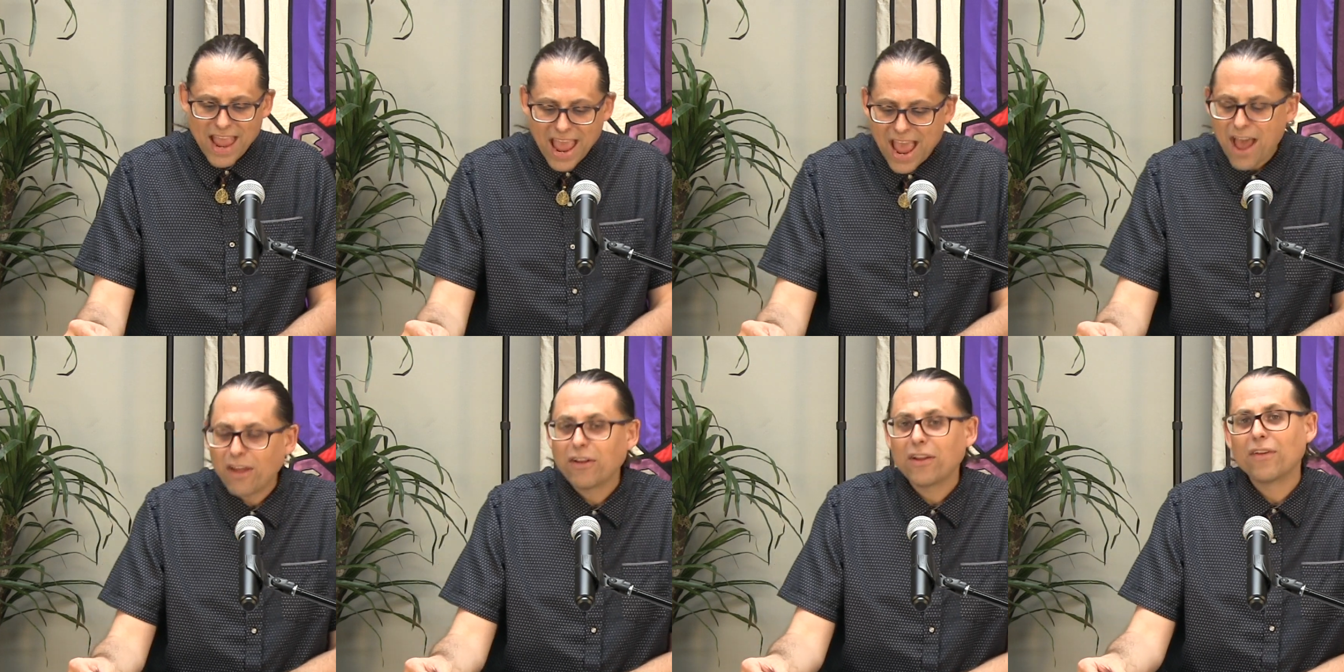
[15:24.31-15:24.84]

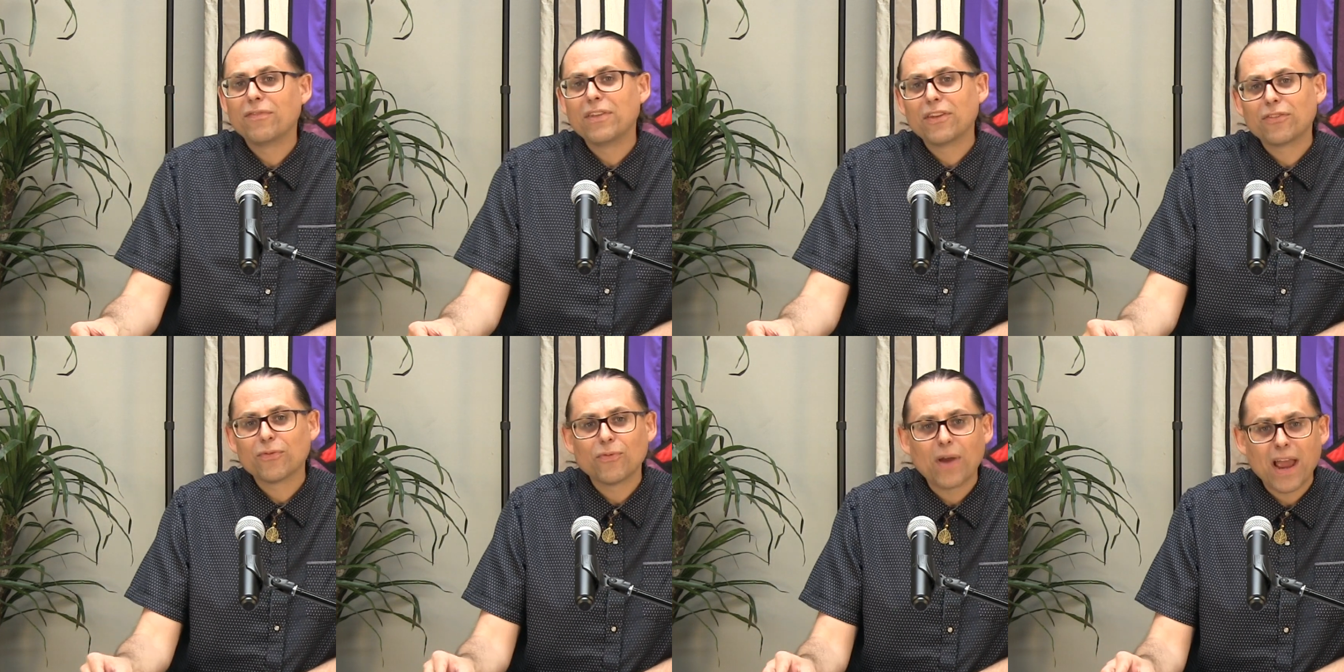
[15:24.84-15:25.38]
out of
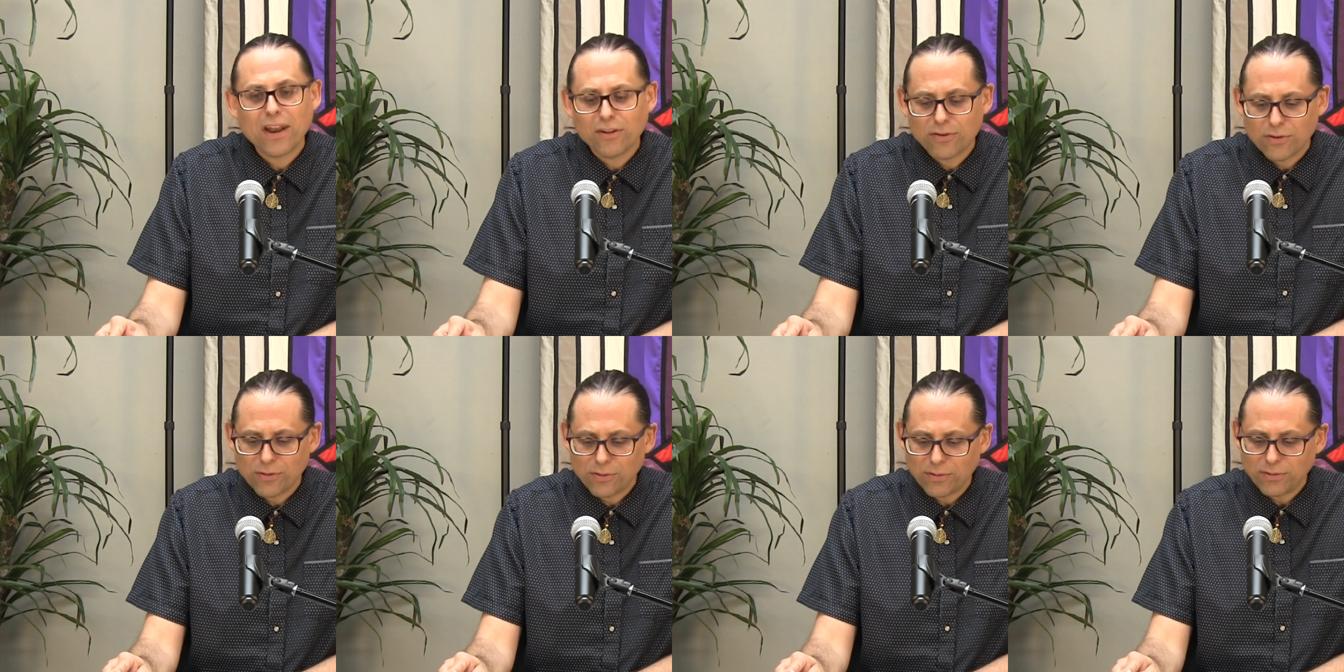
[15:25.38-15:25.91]
this
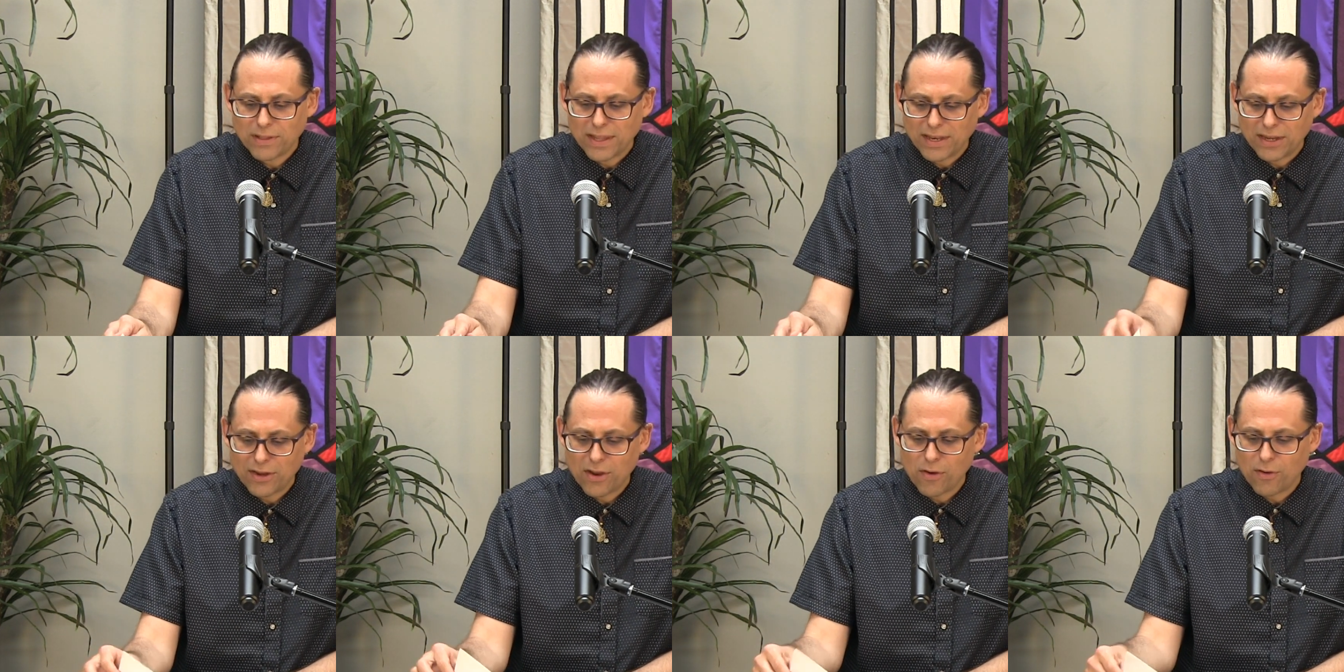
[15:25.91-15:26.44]
radical
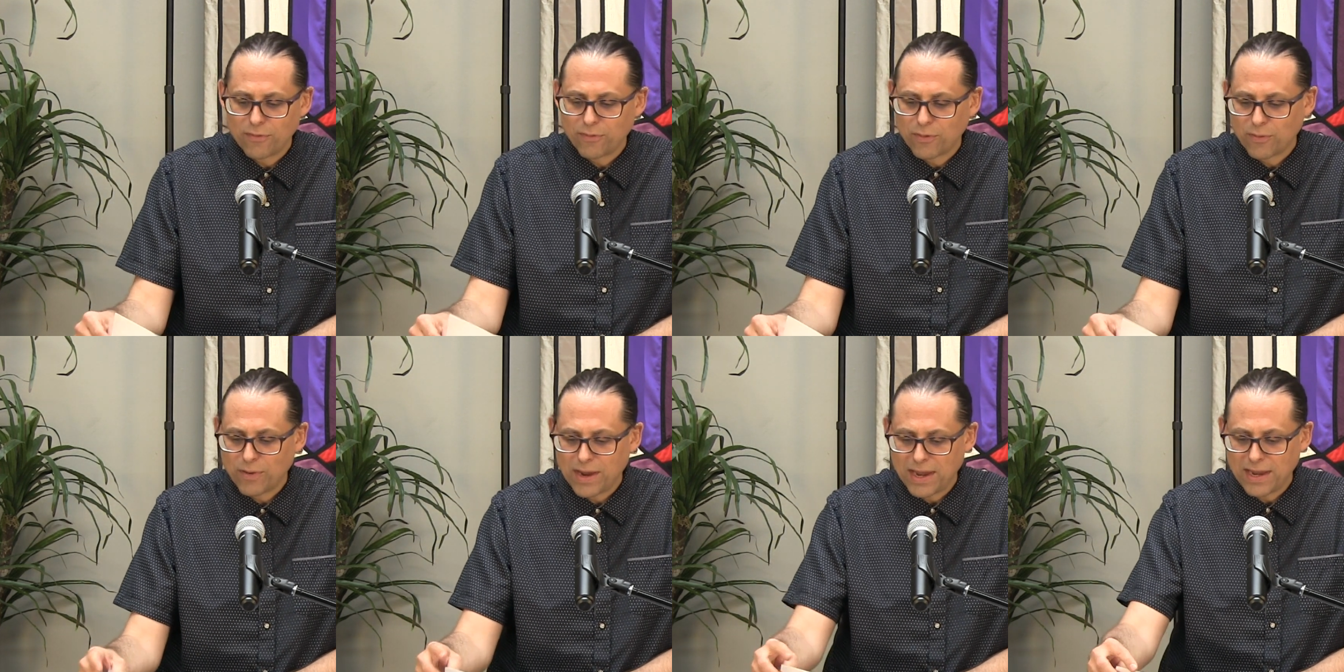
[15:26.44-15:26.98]
letting go of
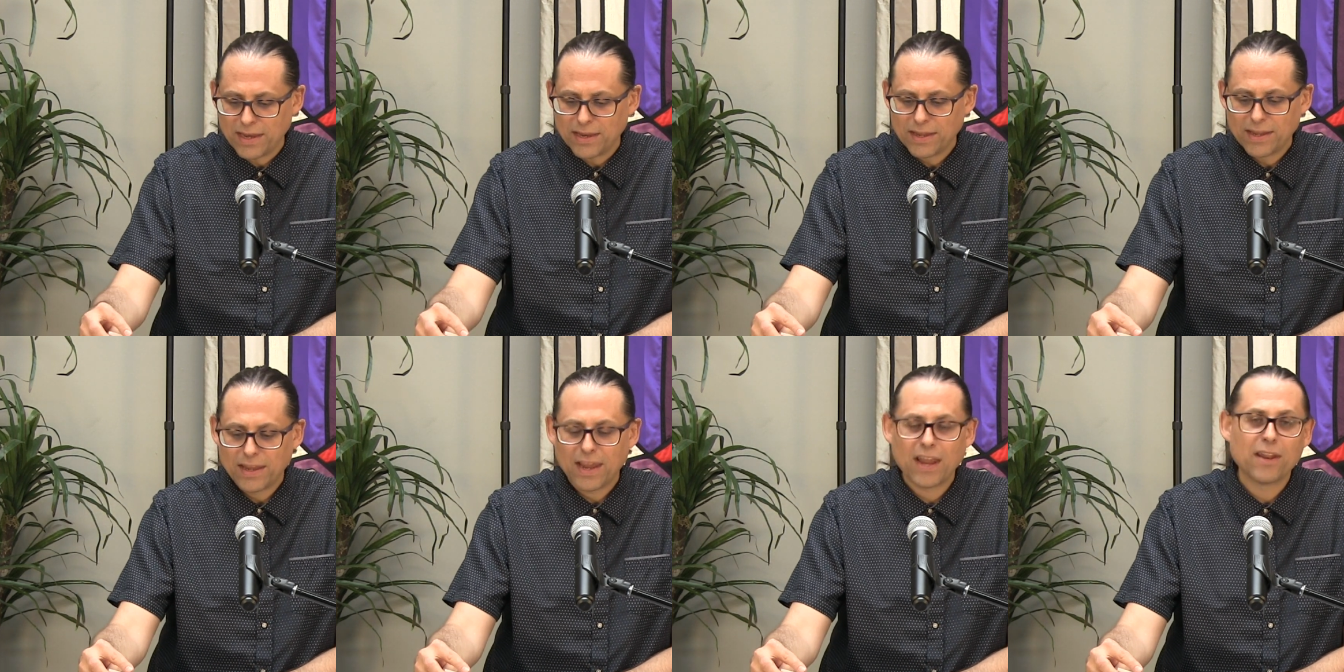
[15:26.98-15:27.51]
greed
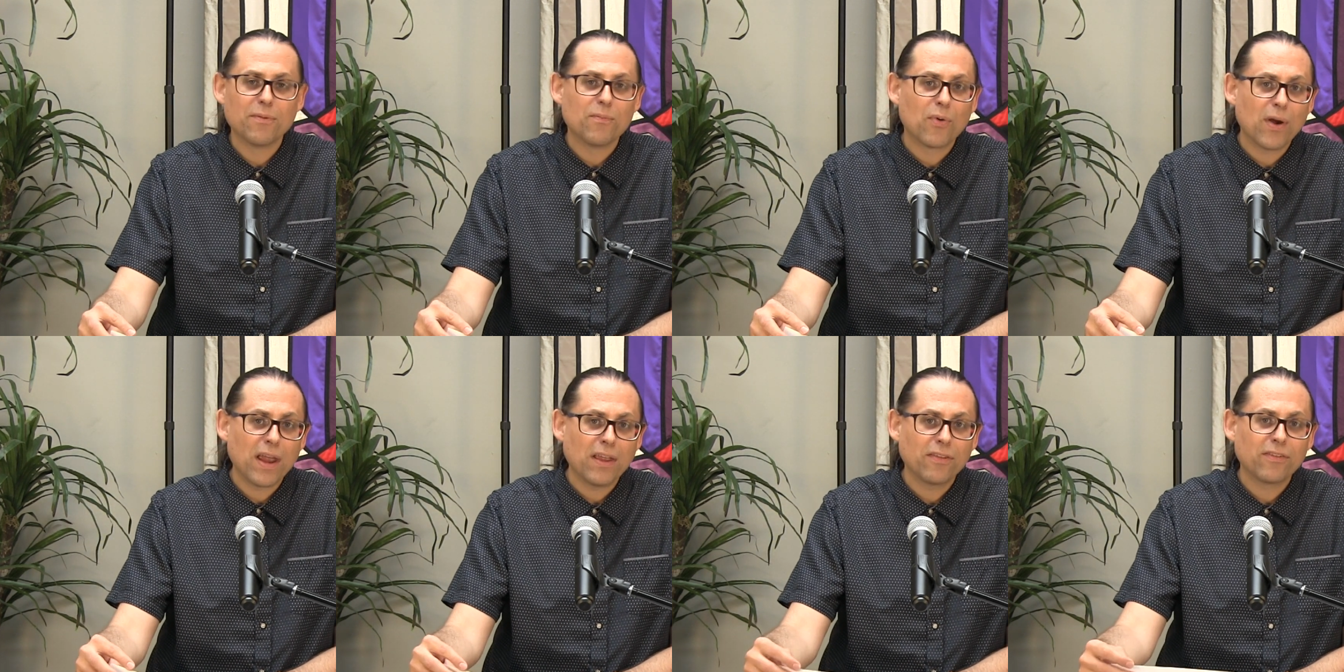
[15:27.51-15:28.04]
and
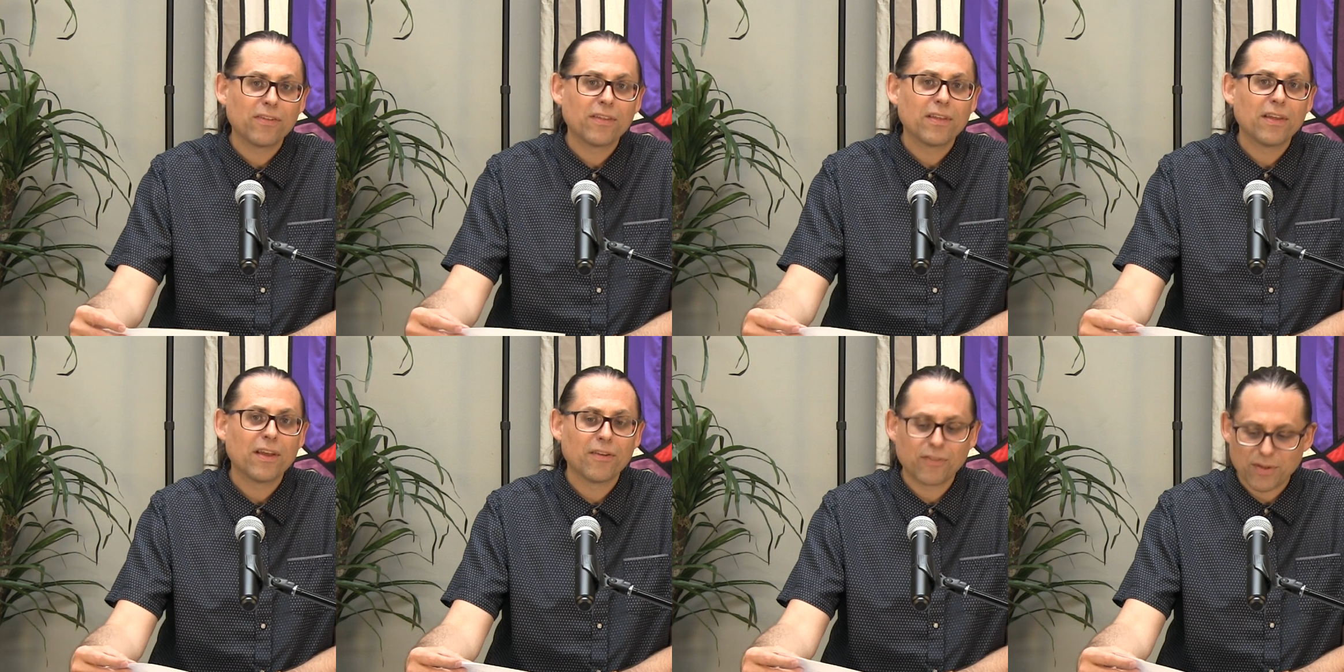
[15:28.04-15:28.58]
embrace
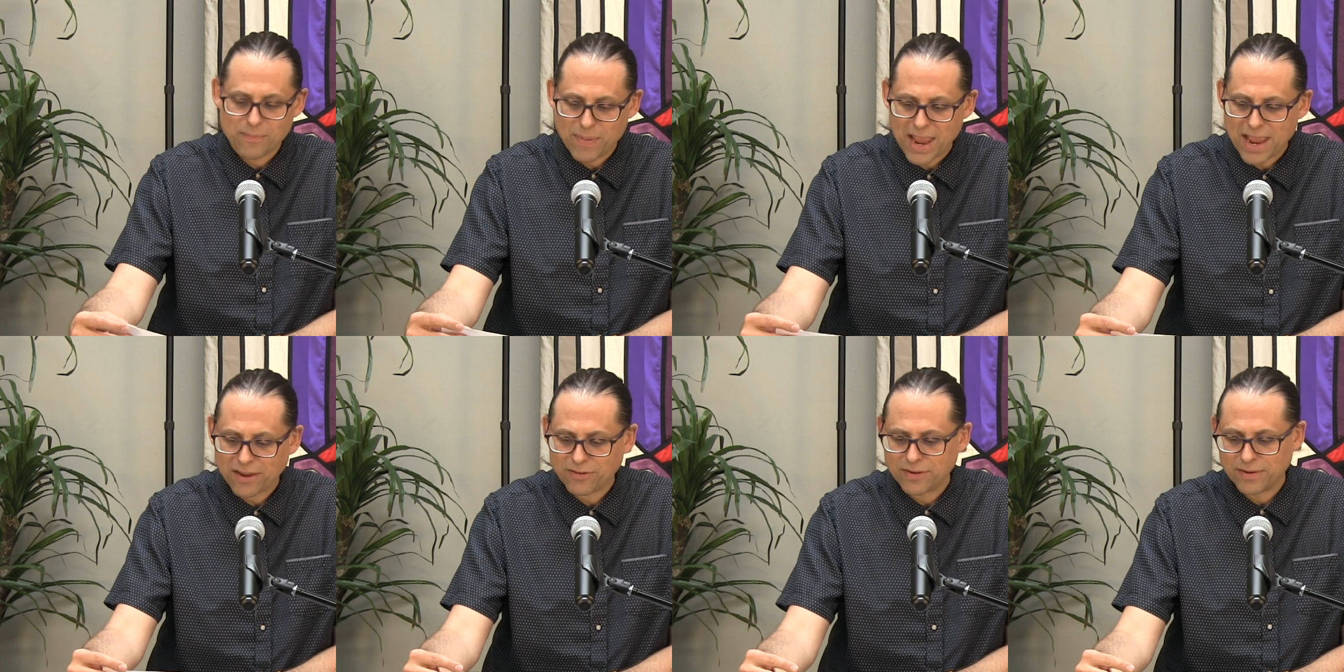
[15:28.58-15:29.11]
of
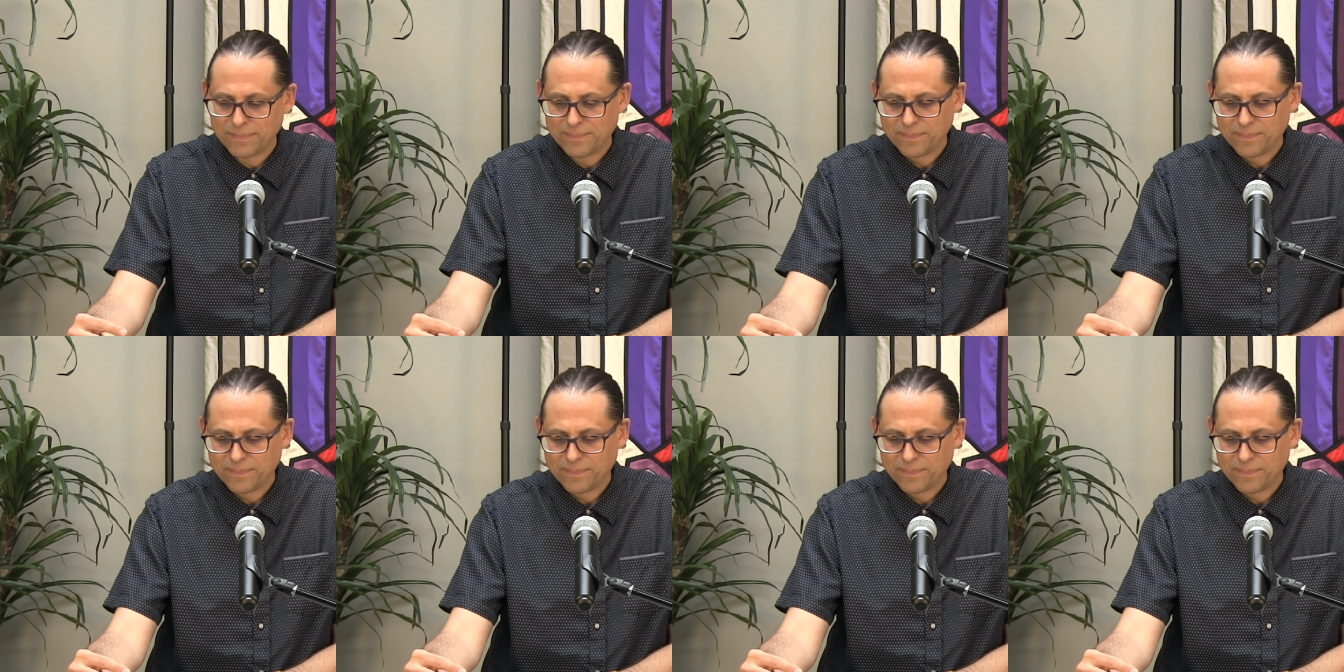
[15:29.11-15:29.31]
compassion.